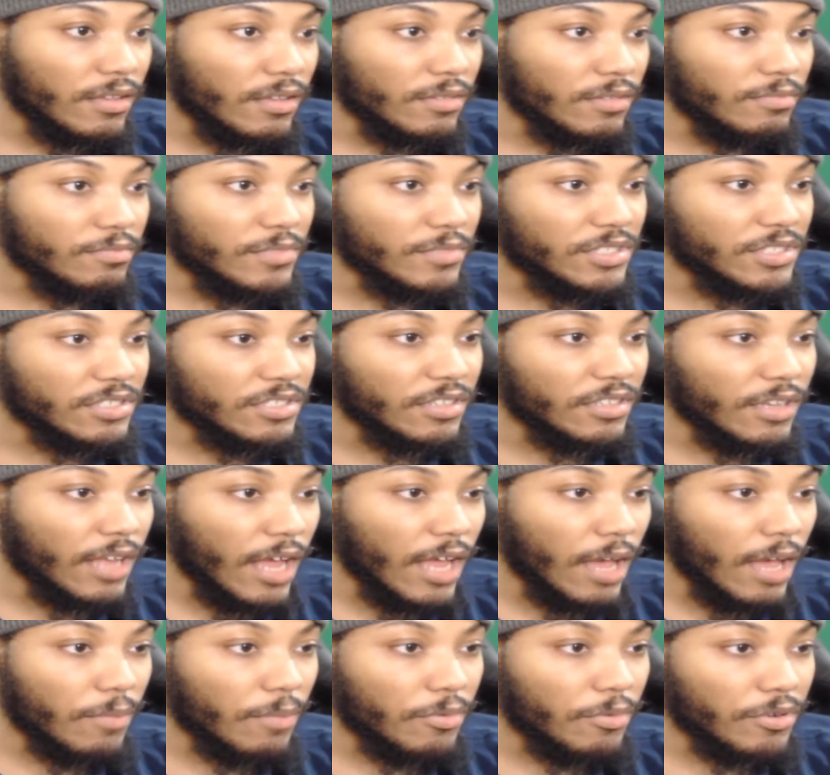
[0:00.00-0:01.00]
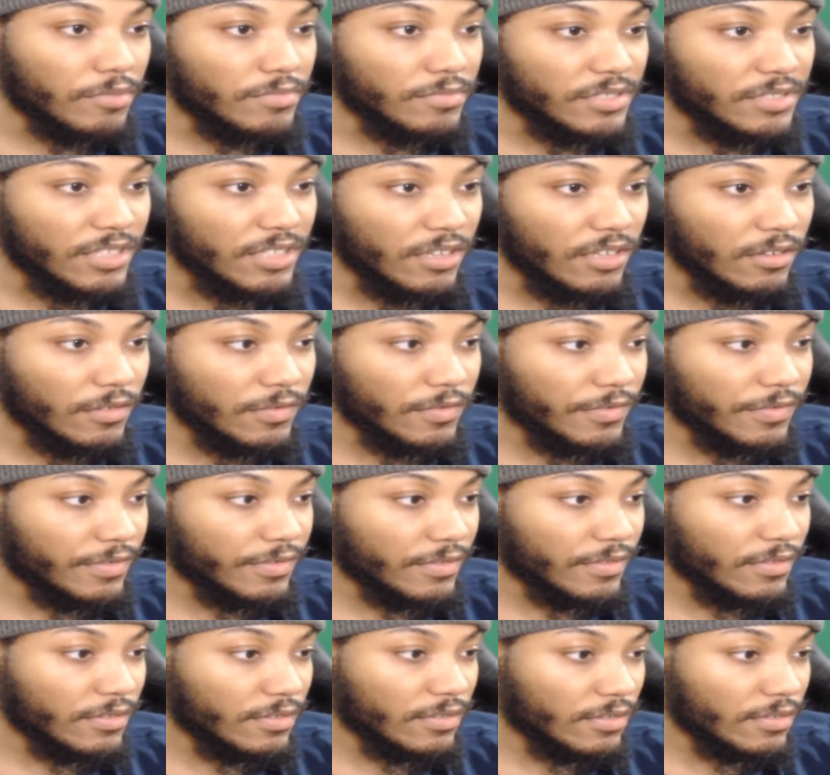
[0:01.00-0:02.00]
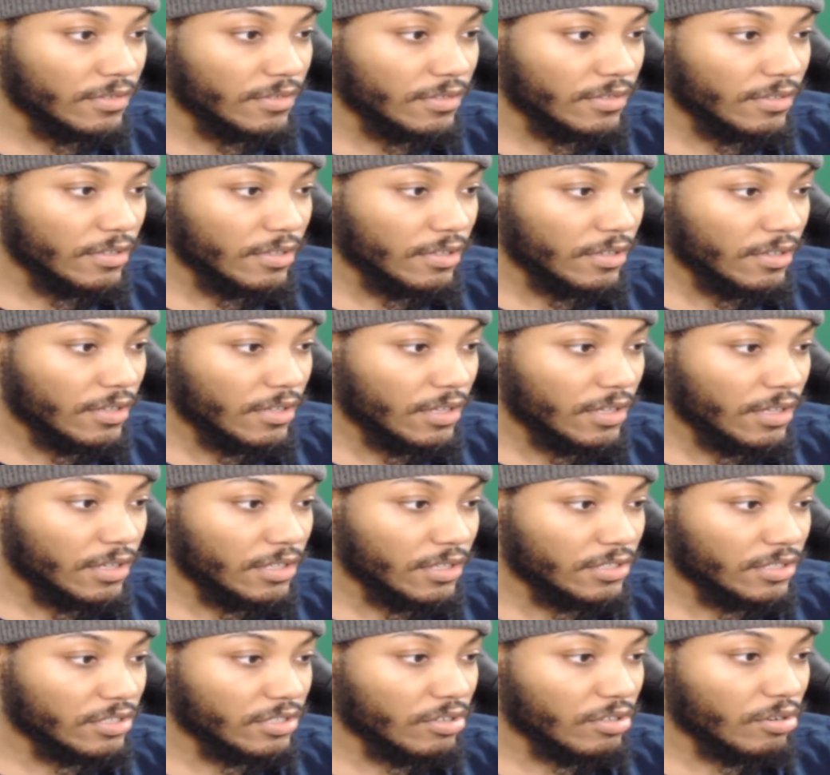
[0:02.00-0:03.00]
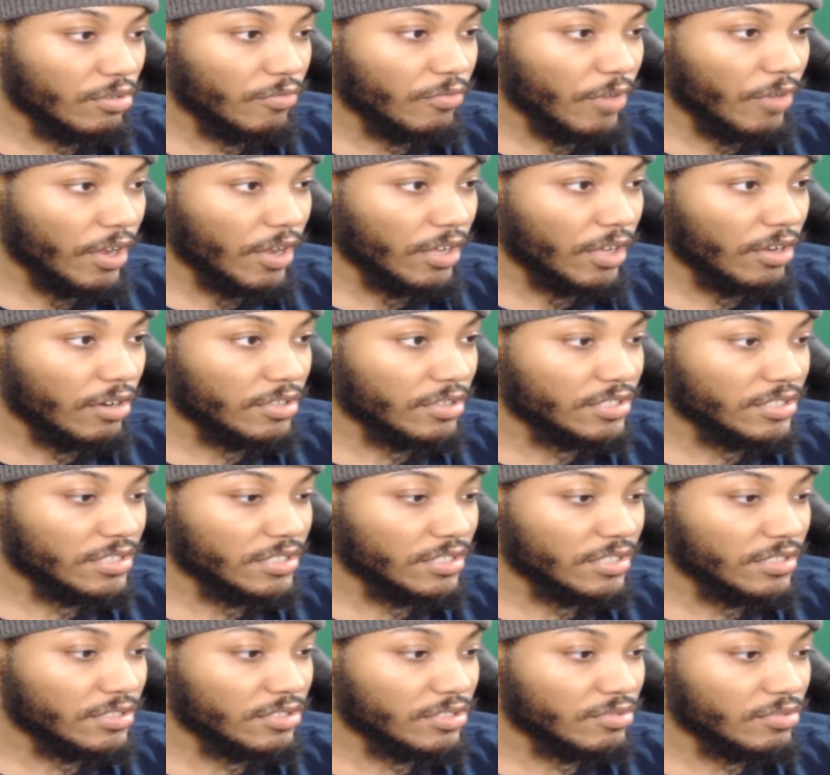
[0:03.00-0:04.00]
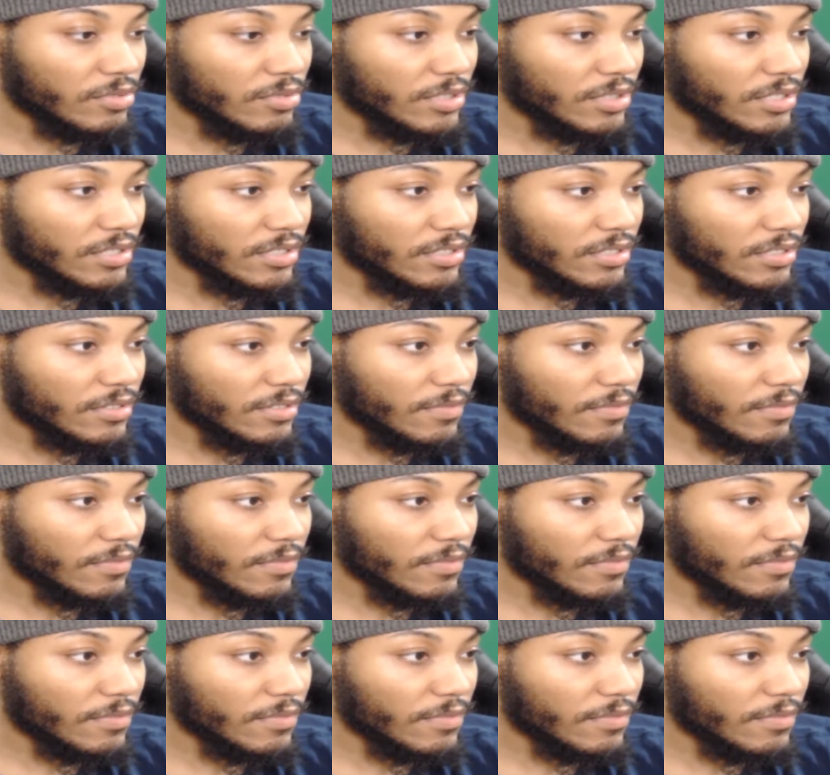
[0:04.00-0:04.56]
Mr. Capper himself. Let's go to Ryan Garcia tweets.